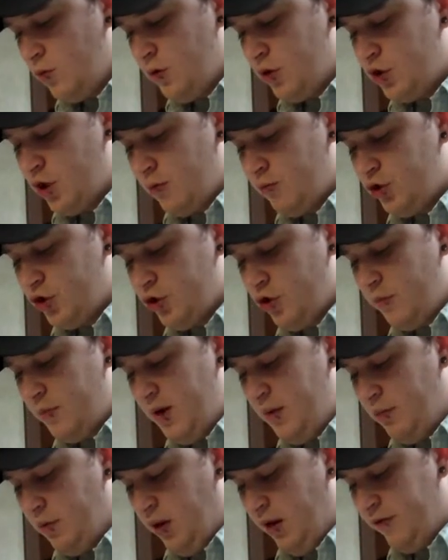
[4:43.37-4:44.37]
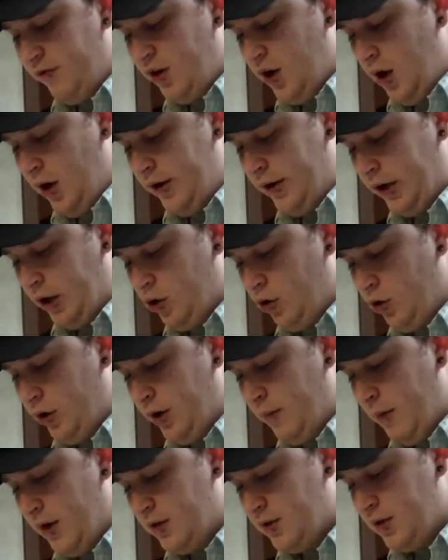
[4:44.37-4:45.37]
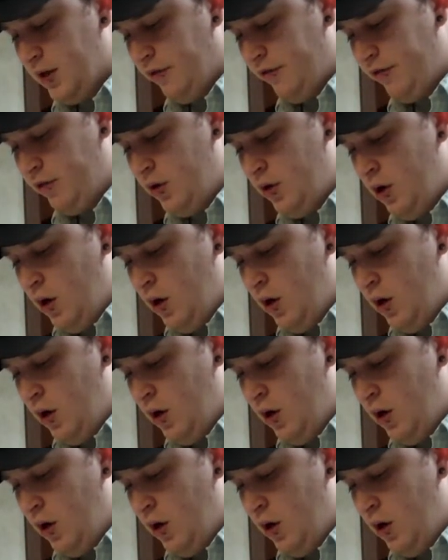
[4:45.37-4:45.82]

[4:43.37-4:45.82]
which I'm sure people have done, including myself.